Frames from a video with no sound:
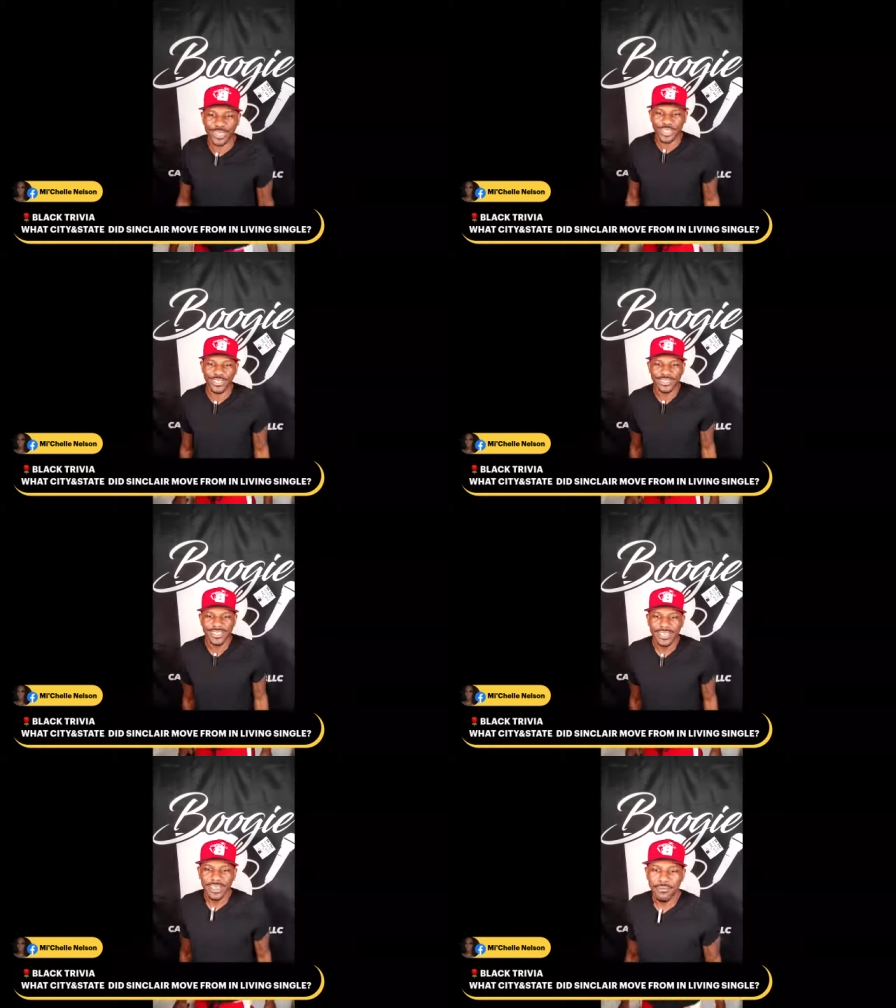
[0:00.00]
Woodard?
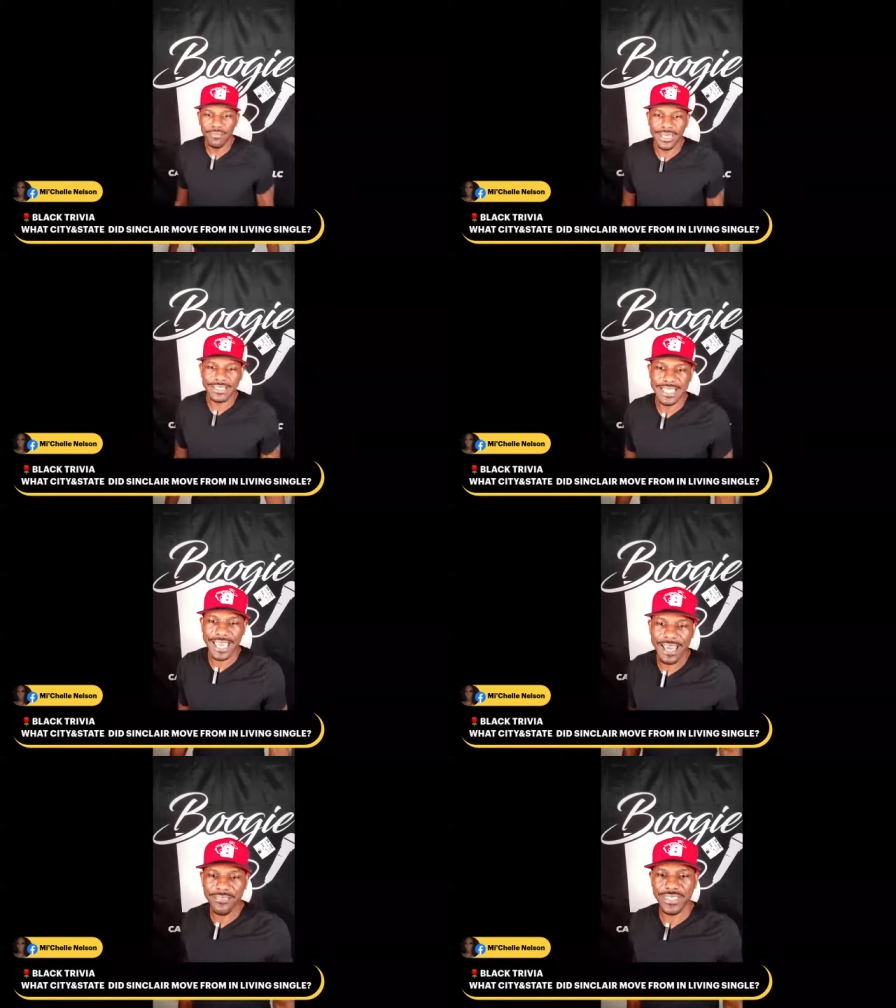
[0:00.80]
Must
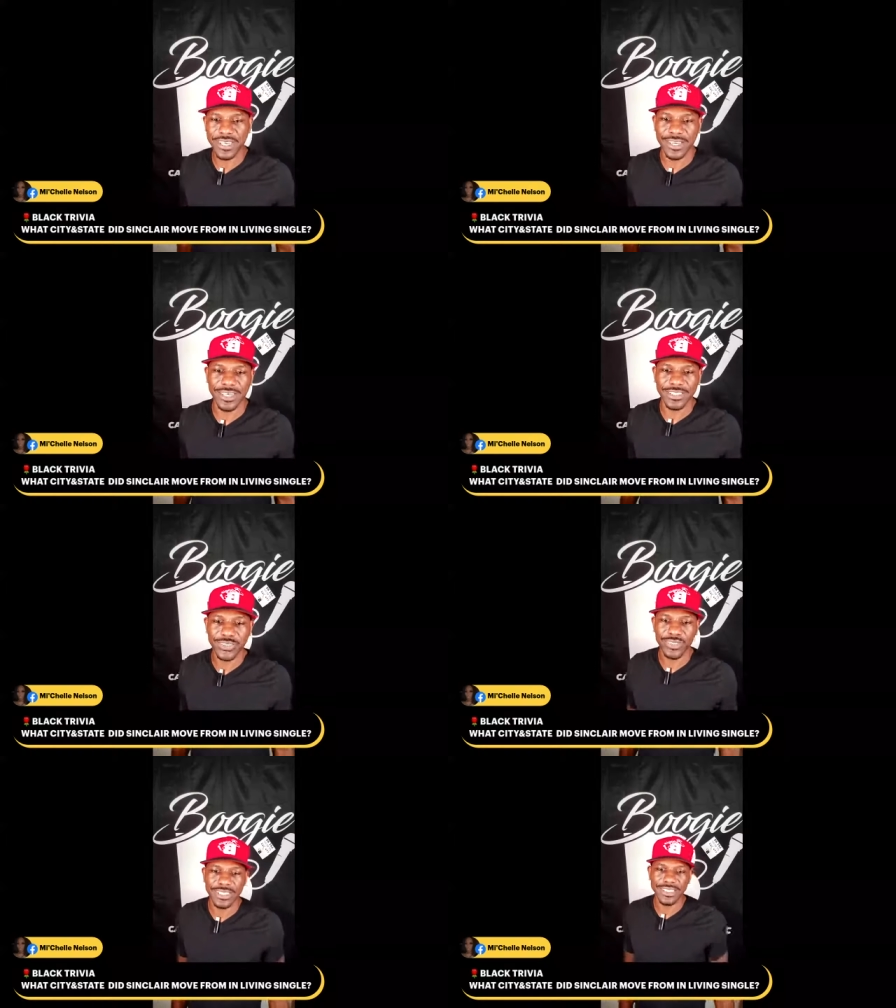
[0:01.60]
have the
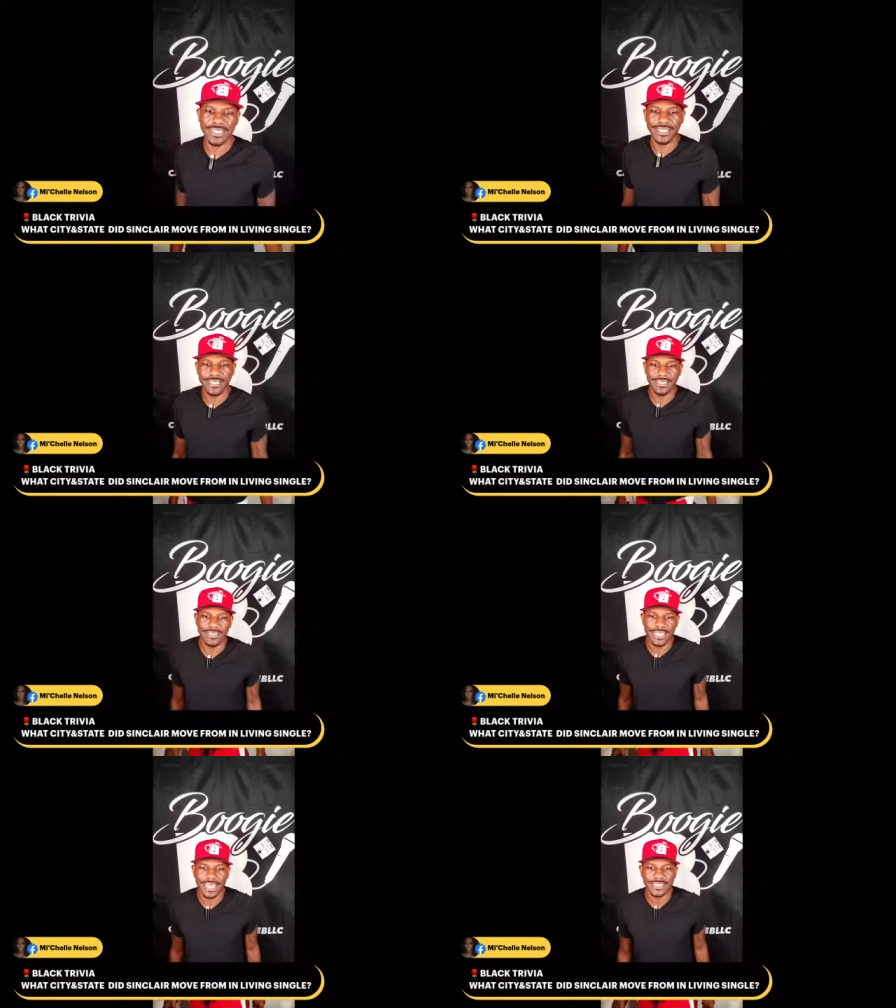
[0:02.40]
country.
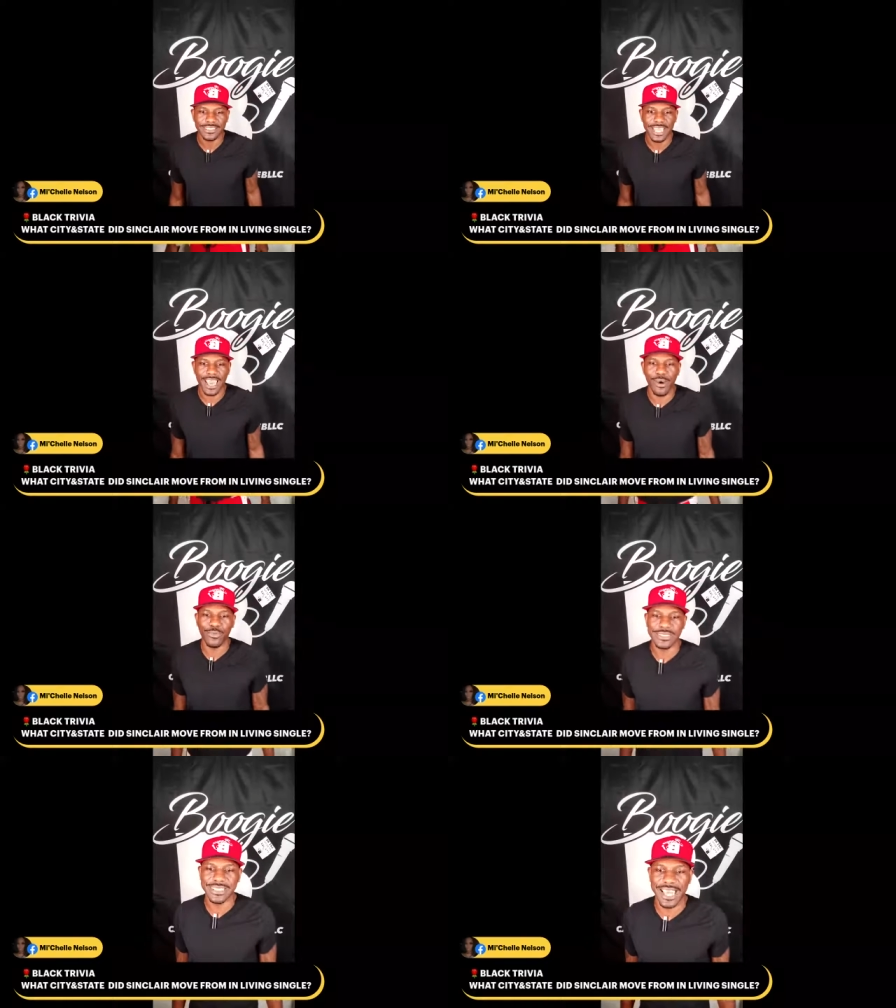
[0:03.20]
That
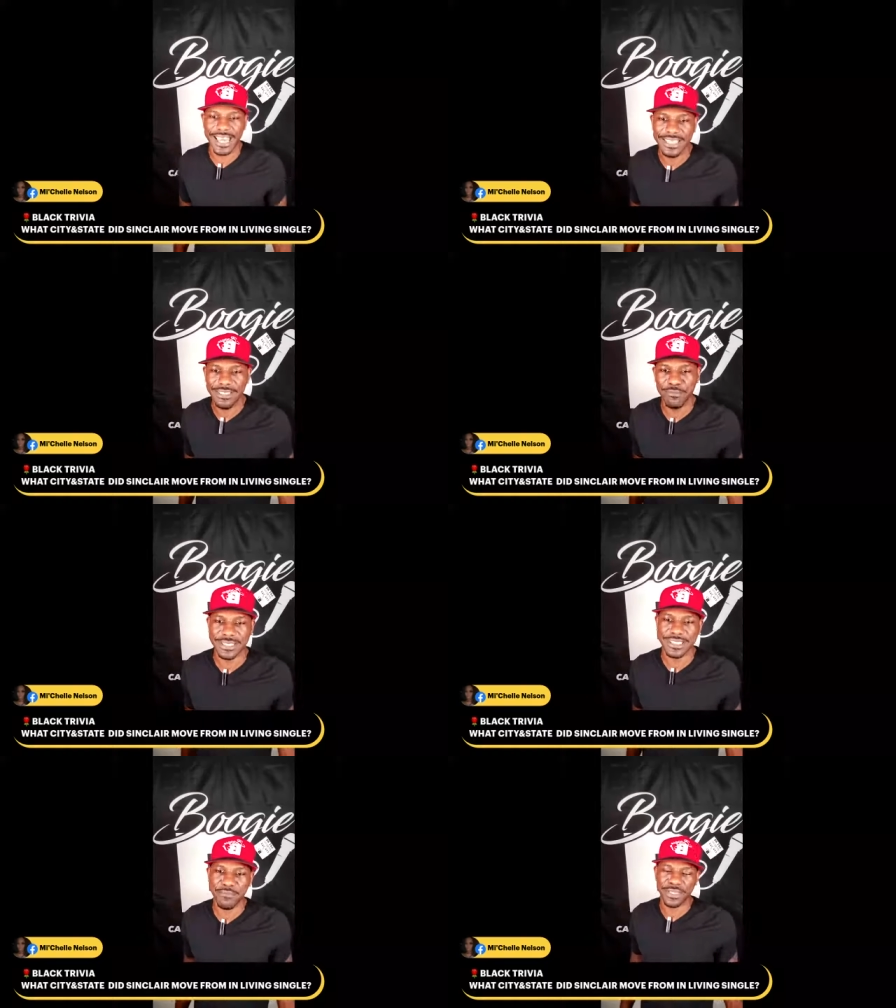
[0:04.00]
child was naive naive.
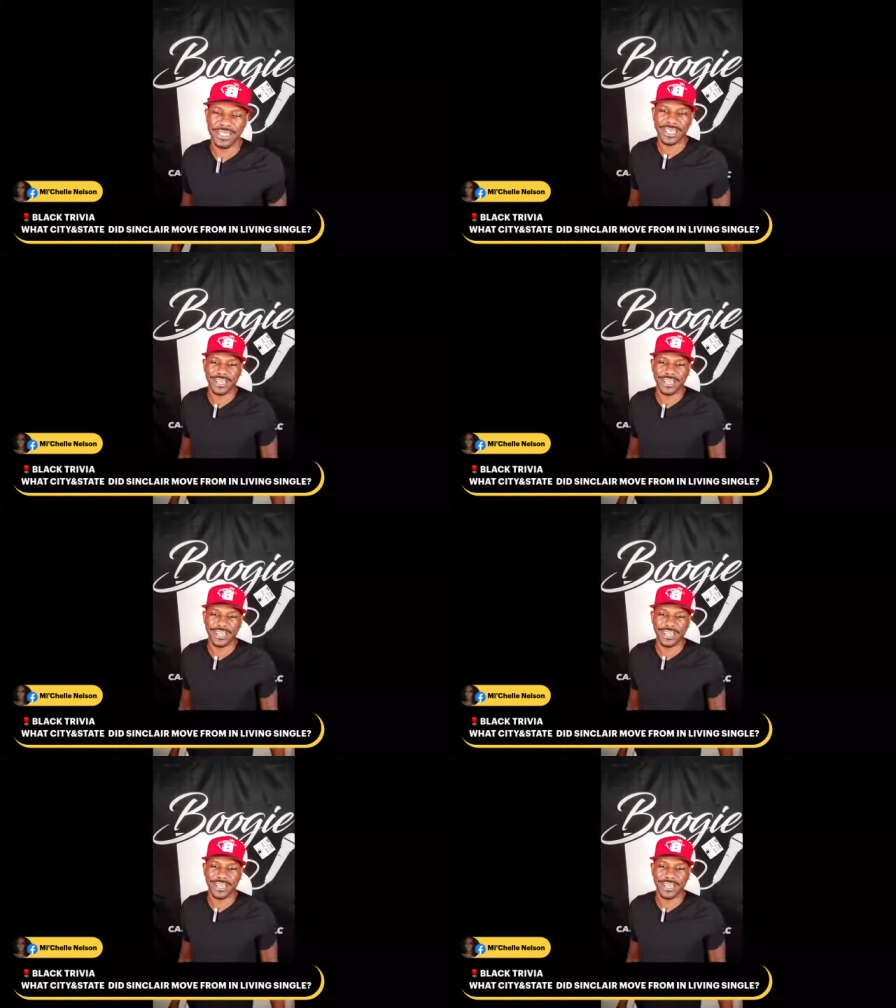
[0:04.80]
Must have been